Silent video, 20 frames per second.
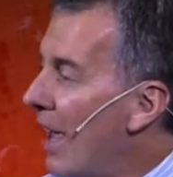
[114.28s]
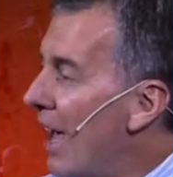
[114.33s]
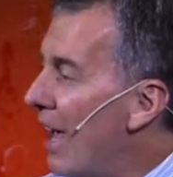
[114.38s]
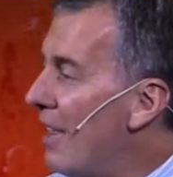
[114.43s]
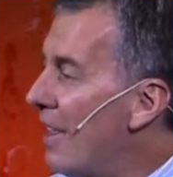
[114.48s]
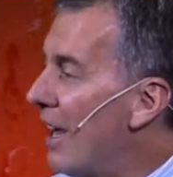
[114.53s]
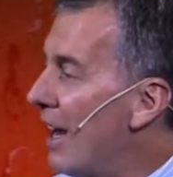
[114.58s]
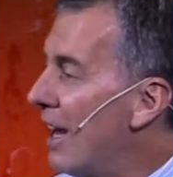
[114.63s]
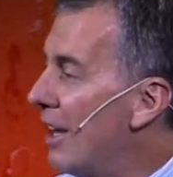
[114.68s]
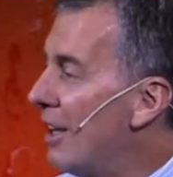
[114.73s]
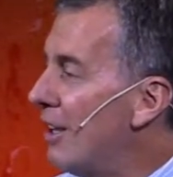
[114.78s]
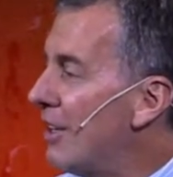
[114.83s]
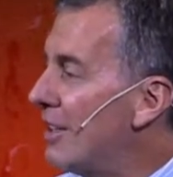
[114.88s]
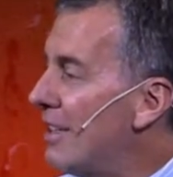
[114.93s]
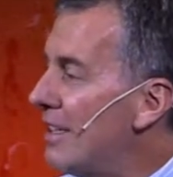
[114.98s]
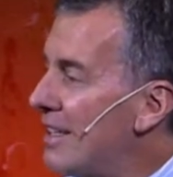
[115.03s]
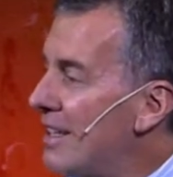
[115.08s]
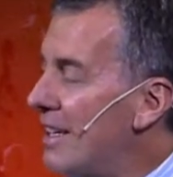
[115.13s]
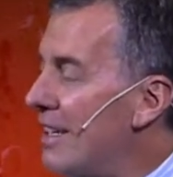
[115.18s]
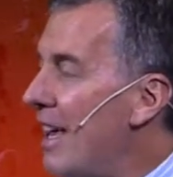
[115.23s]
And then I looked
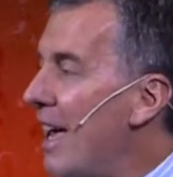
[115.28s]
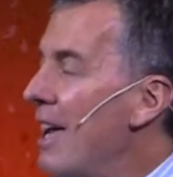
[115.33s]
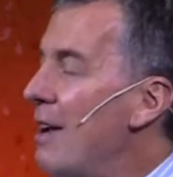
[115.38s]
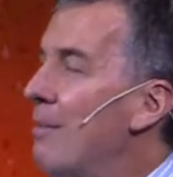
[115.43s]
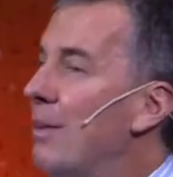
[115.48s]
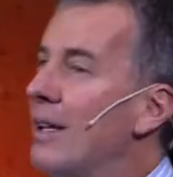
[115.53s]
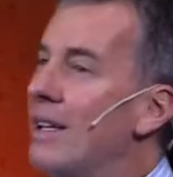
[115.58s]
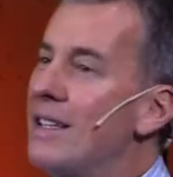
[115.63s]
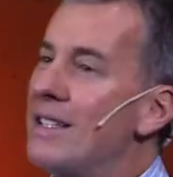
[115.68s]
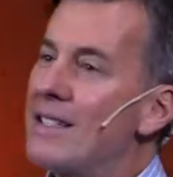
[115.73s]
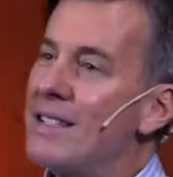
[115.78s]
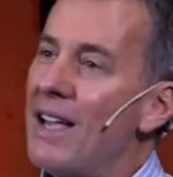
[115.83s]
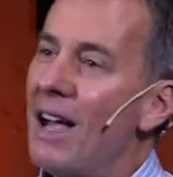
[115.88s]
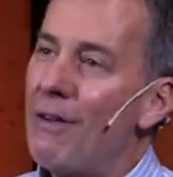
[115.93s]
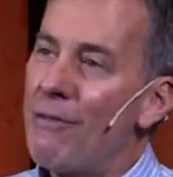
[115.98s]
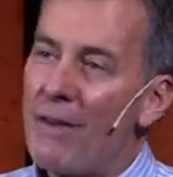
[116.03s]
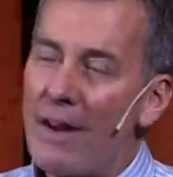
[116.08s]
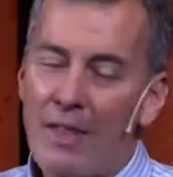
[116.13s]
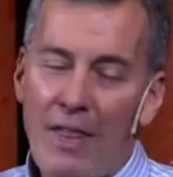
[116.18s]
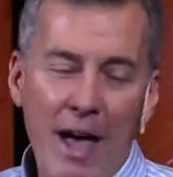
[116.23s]
at the table
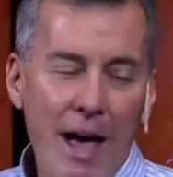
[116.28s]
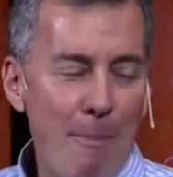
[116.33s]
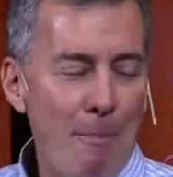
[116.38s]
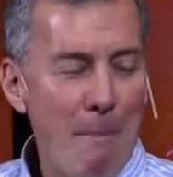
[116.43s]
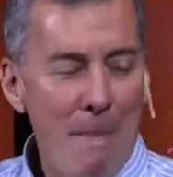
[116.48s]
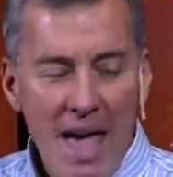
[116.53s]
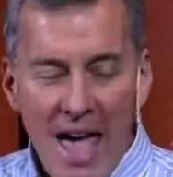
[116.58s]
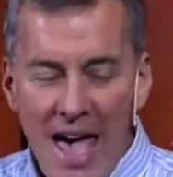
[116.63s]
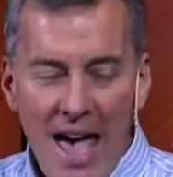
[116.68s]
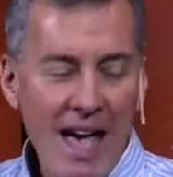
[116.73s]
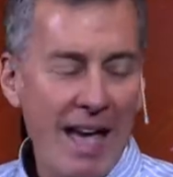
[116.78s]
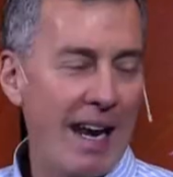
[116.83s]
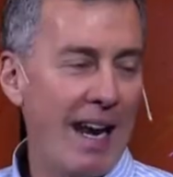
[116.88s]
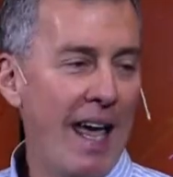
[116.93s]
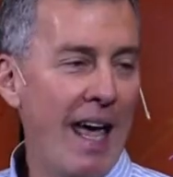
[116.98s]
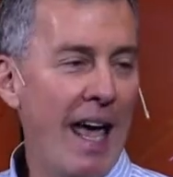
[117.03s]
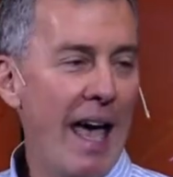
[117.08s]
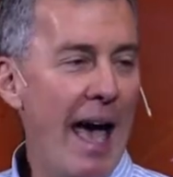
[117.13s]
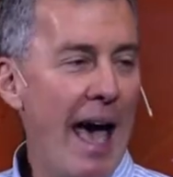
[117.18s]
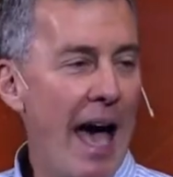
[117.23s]
itself, and I thought, man,
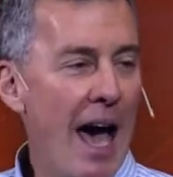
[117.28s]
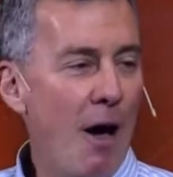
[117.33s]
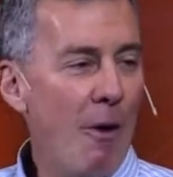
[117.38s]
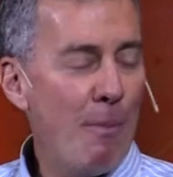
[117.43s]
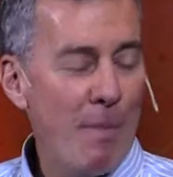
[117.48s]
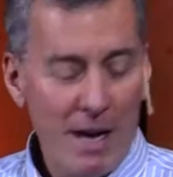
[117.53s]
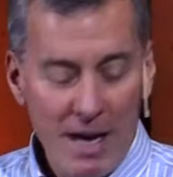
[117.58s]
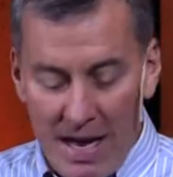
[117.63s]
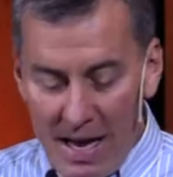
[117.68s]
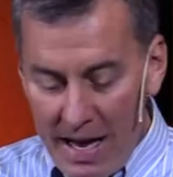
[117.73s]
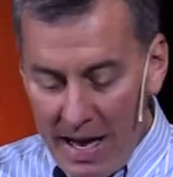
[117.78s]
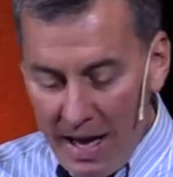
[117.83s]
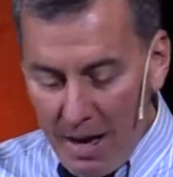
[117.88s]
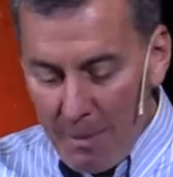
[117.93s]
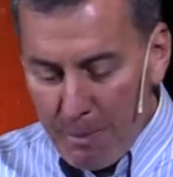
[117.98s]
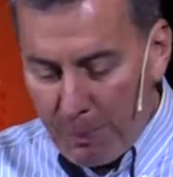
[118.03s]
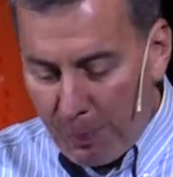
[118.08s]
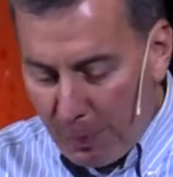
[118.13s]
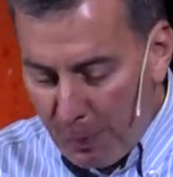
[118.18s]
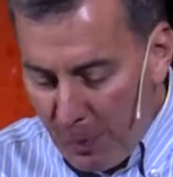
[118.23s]
how many
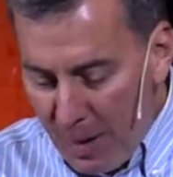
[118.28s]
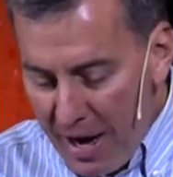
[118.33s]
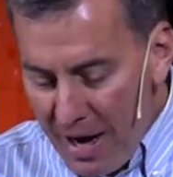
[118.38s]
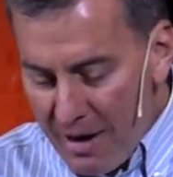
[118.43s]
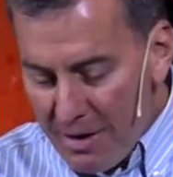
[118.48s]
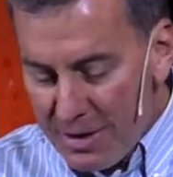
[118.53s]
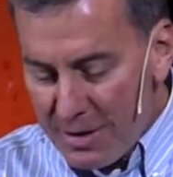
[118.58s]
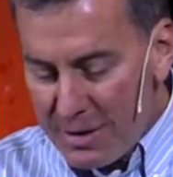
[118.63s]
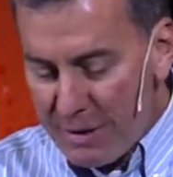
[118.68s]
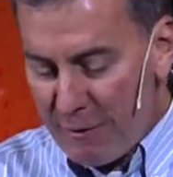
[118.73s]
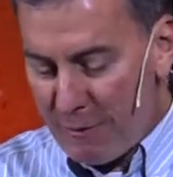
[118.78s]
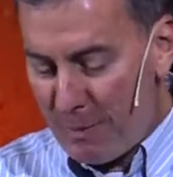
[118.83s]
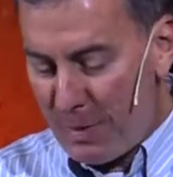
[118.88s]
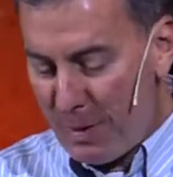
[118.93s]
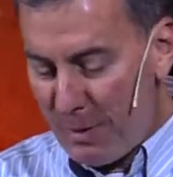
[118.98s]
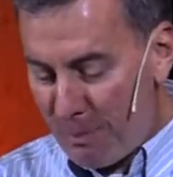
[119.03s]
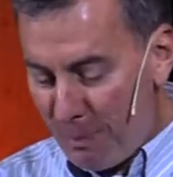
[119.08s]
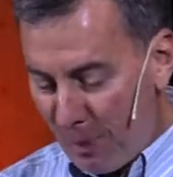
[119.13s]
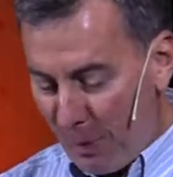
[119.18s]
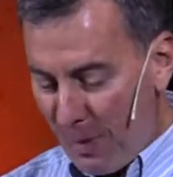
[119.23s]
prayers have
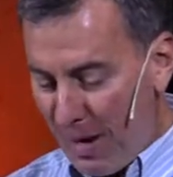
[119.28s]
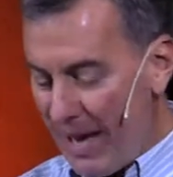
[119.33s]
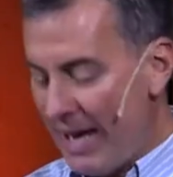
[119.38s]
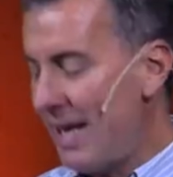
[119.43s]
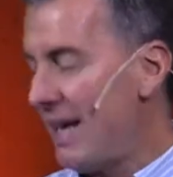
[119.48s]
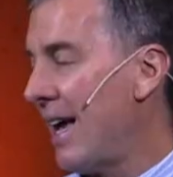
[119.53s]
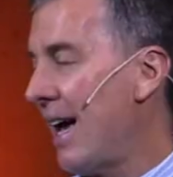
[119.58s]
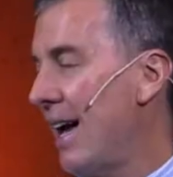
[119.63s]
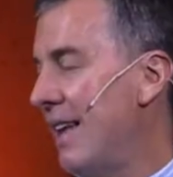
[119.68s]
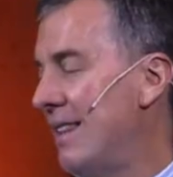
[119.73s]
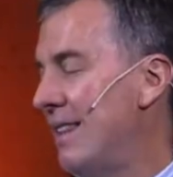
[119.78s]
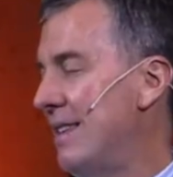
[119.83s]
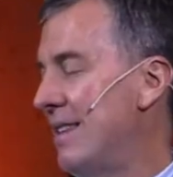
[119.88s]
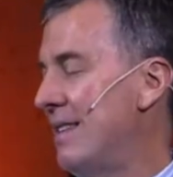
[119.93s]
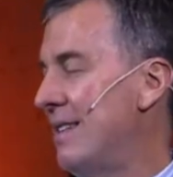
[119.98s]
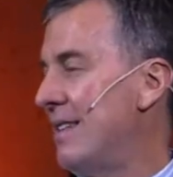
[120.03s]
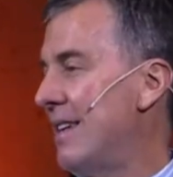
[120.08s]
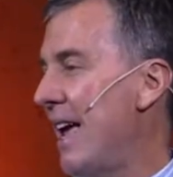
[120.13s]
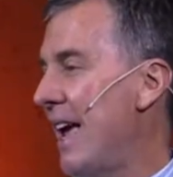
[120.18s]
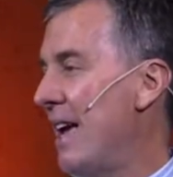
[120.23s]
been prayed at
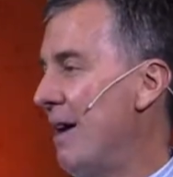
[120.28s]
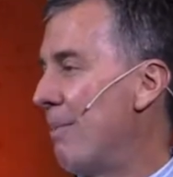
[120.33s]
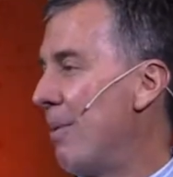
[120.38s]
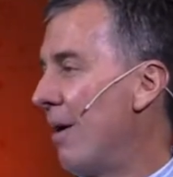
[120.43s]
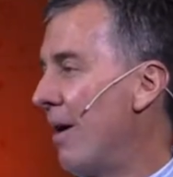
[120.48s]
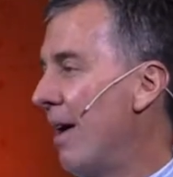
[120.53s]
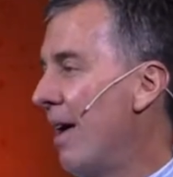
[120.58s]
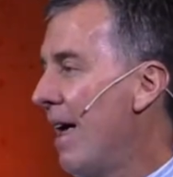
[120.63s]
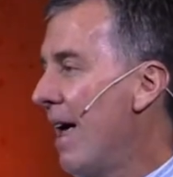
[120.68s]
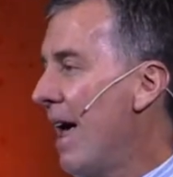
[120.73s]
this table?